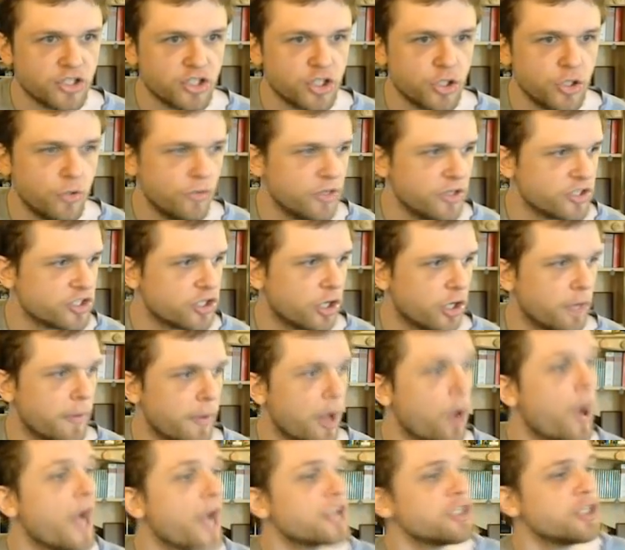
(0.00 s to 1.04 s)
to this
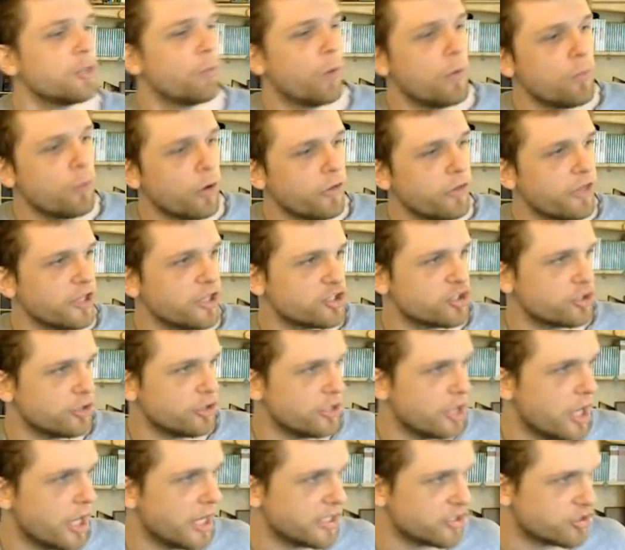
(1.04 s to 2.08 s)
tournament. Oh, actually, one more thing
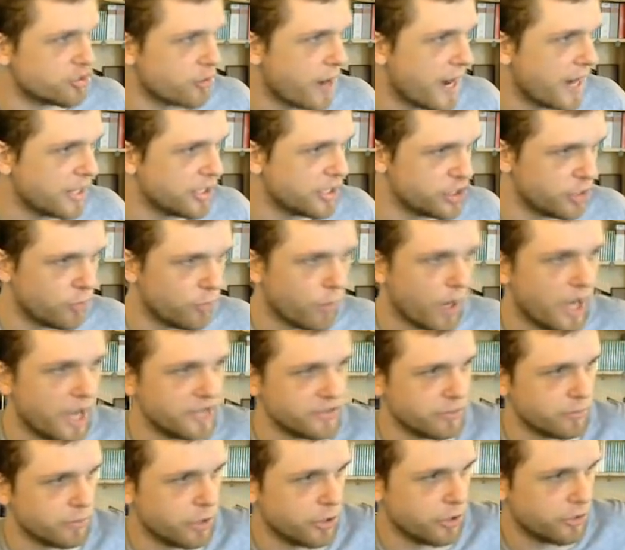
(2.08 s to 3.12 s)

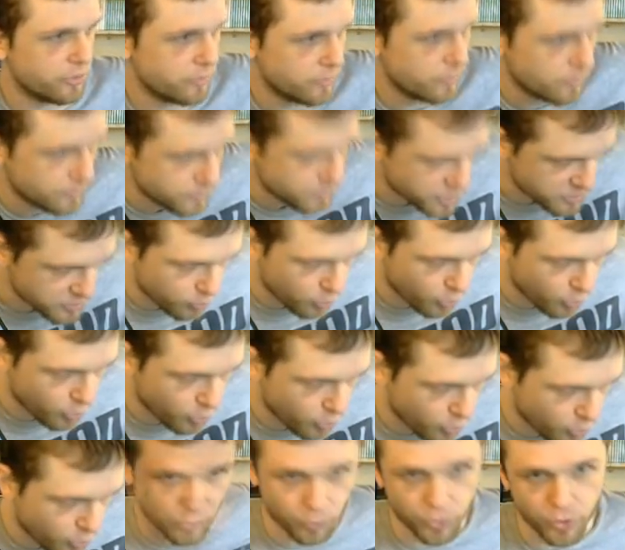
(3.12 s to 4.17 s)
strategy-wise. I'm going to just point
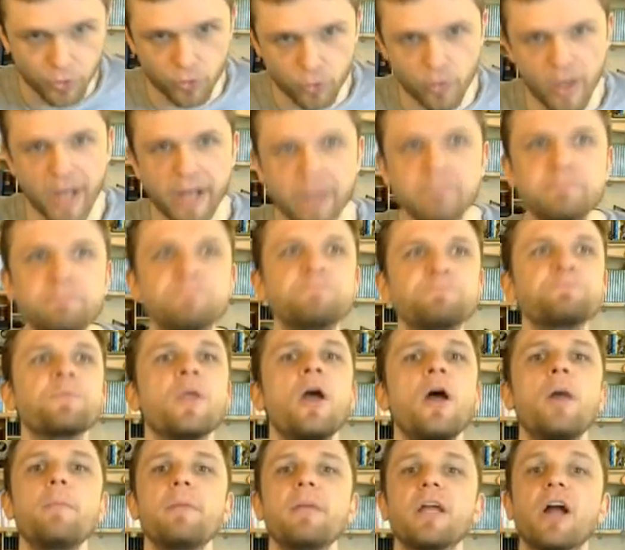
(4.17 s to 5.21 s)
this out real quick.
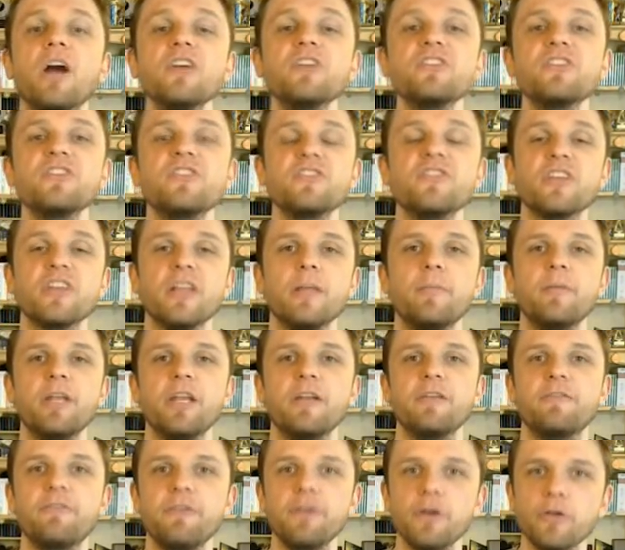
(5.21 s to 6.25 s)
Because this is a
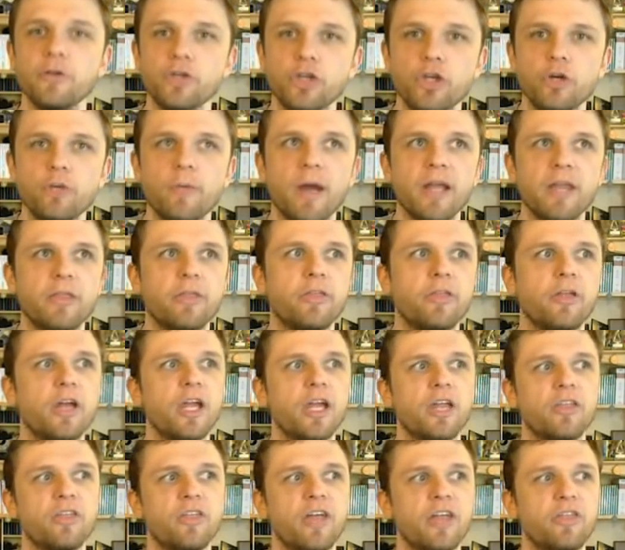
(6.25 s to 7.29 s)
limited field, you might
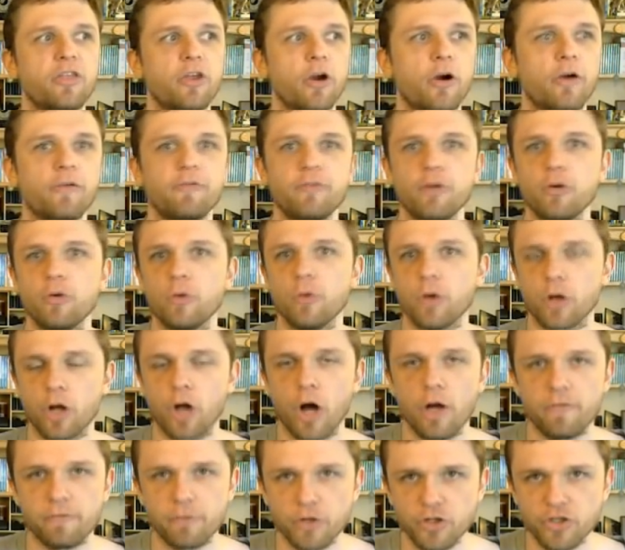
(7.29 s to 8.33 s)
think that there are fewer
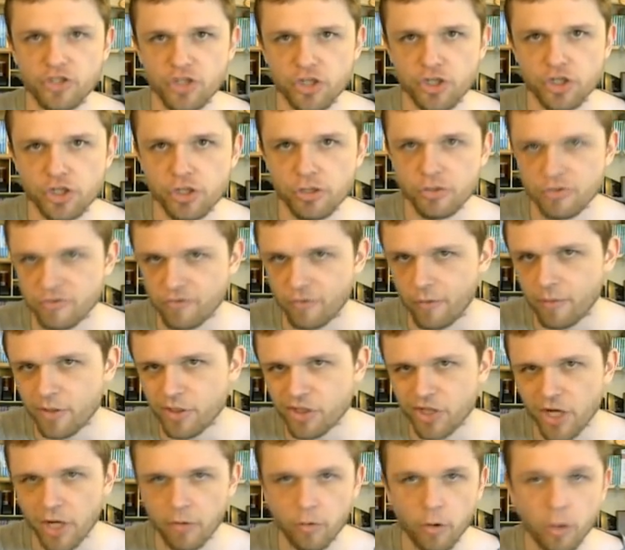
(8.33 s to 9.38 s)
golfers to choose from
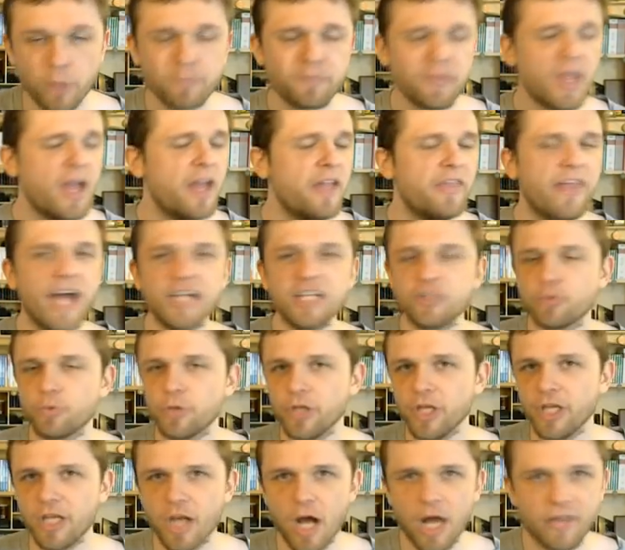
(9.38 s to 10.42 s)
in general. That's
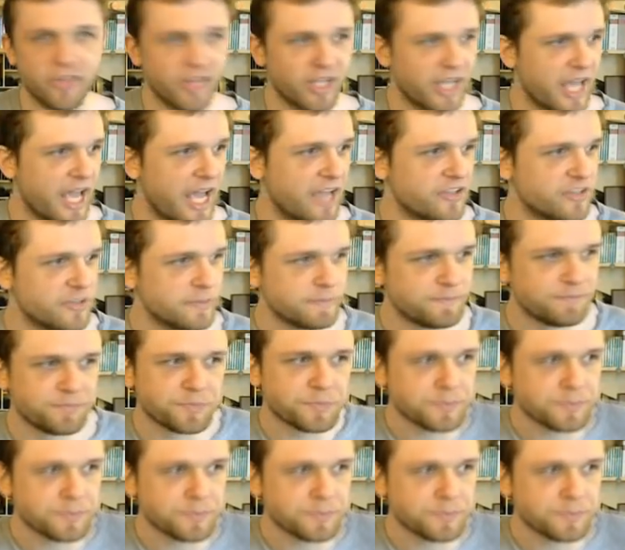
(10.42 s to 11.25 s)
really not the case.